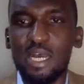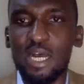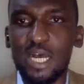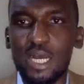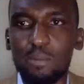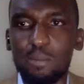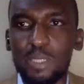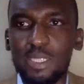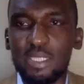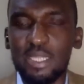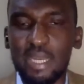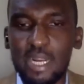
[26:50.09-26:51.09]

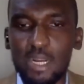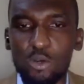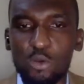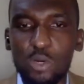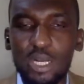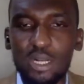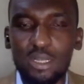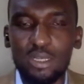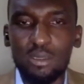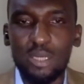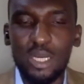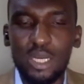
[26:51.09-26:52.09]
There are
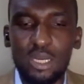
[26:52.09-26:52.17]
local